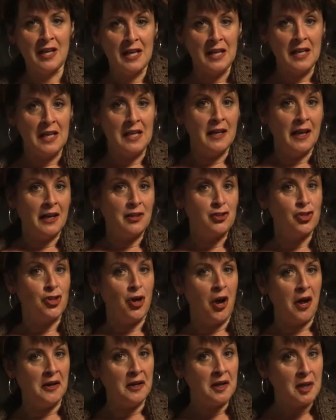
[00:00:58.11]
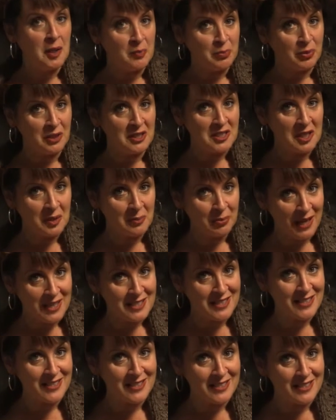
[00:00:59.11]
electronic printing
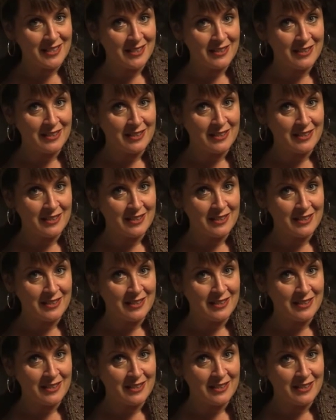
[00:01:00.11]
presses?